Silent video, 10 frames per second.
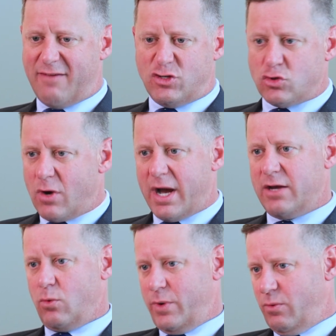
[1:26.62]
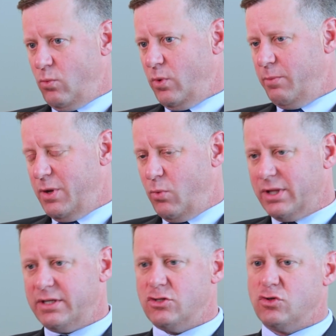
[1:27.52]
tried or we'd be
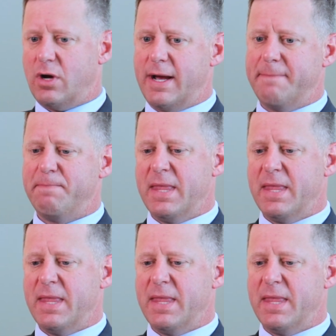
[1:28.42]
willing to try.